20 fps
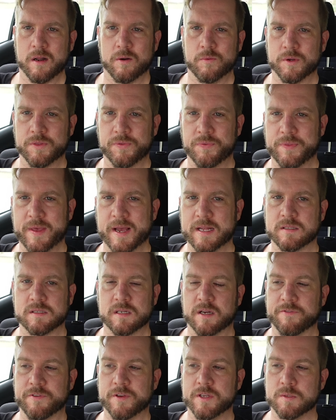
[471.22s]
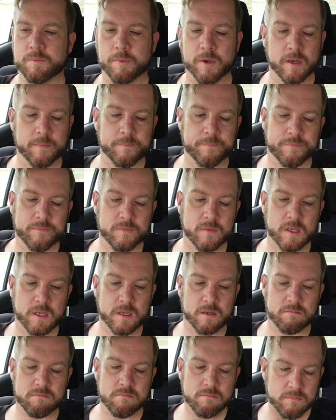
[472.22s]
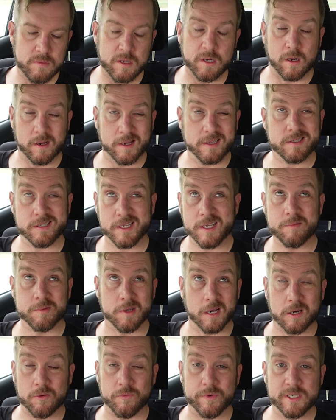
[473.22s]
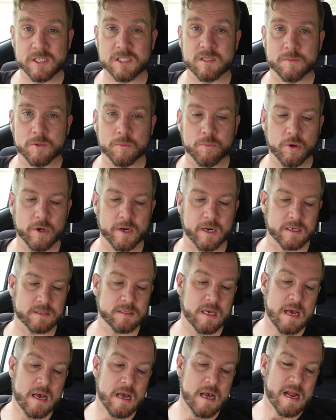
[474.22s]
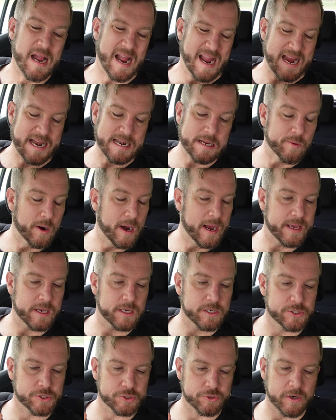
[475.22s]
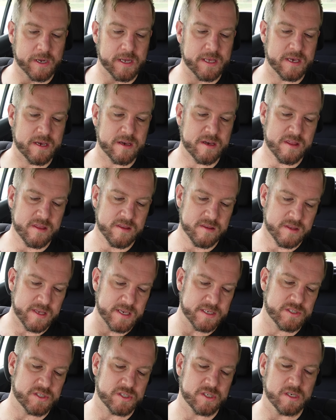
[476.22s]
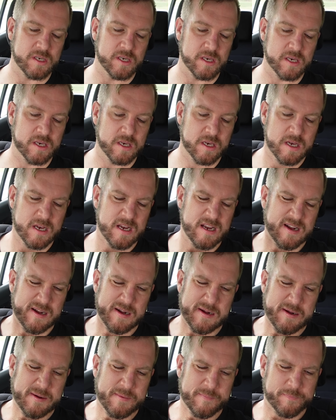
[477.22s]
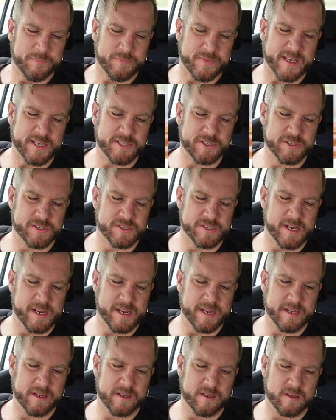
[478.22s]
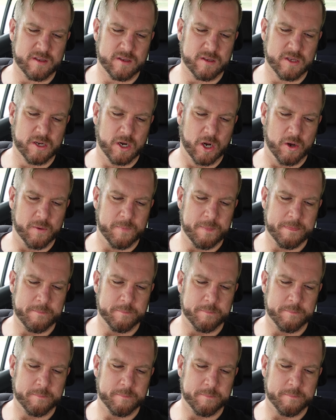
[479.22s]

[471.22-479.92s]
don't know what that stuff is, but it, you know, it seems like a reasonable product. Anyway, Australia this year, they're just saying, you know,